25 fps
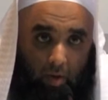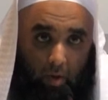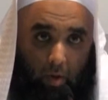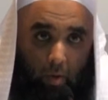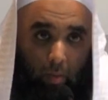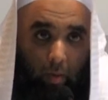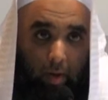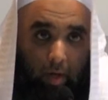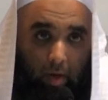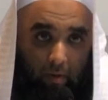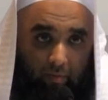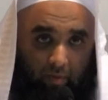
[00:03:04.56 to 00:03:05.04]
or a
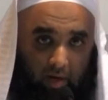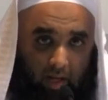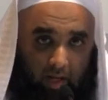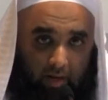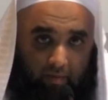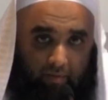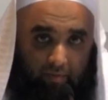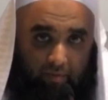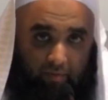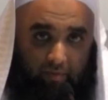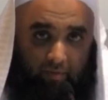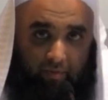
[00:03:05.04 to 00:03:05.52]
way of
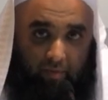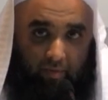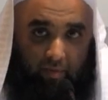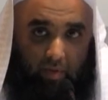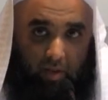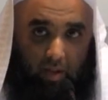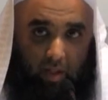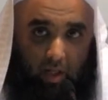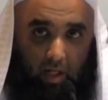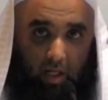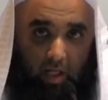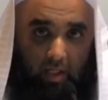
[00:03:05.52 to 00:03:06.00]
life.
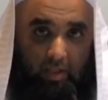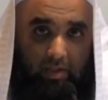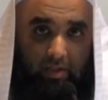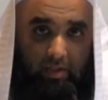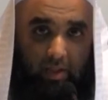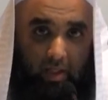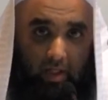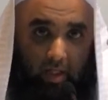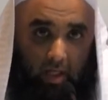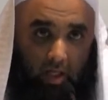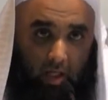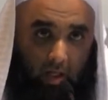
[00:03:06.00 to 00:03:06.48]

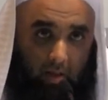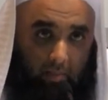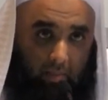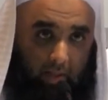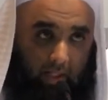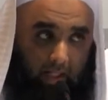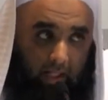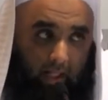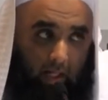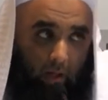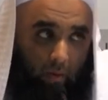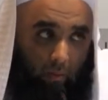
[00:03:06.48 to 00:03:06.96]
At-tariqah
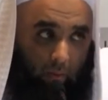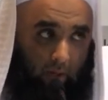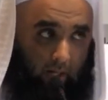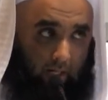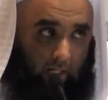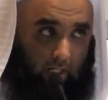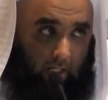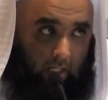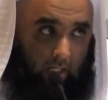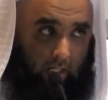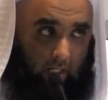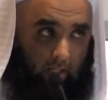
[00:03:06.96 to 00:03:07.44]
meaning a
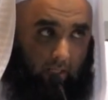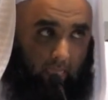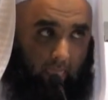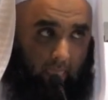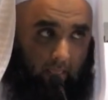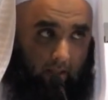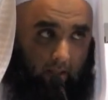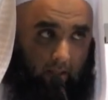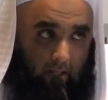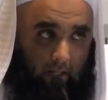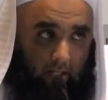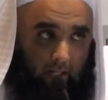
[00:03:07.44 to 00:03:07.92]
way,
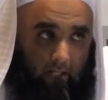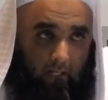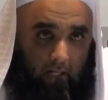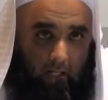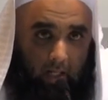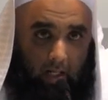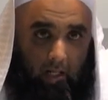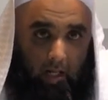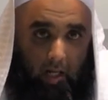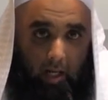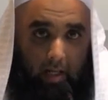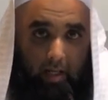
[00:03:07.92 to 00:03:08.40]

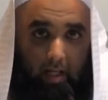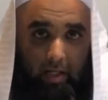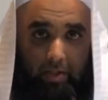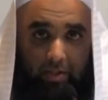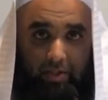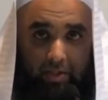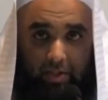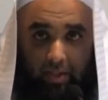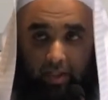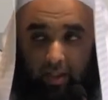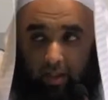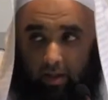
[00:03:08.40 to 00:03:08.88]
and
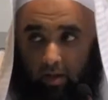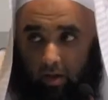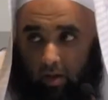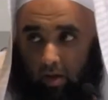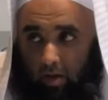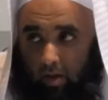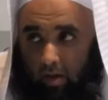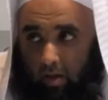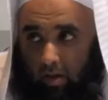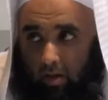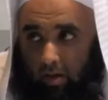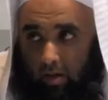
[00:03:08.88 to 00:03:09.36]

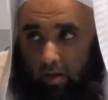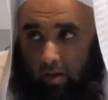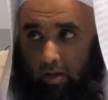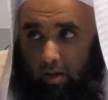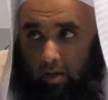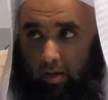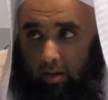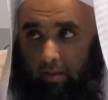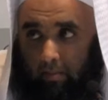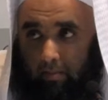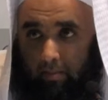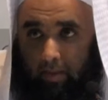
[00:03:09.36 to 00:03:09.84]
as-sira
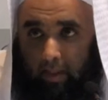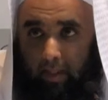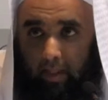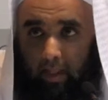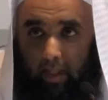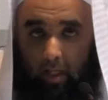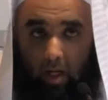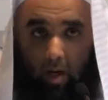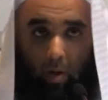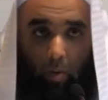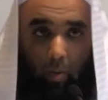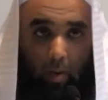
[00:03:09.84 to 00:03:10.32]

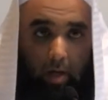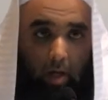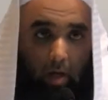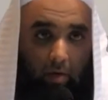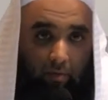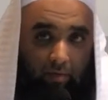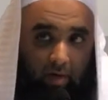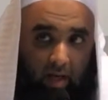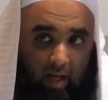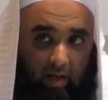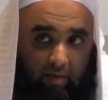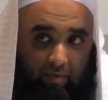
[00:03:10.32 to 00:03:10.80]
meaning a way
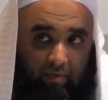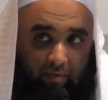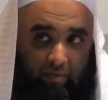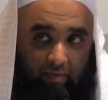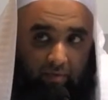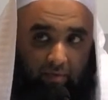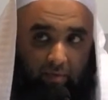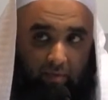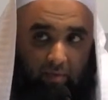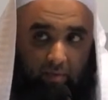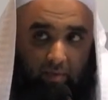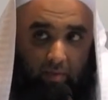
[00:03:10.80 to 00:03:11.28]
of
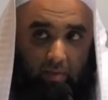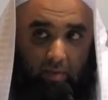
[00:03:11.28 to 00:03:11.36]
life.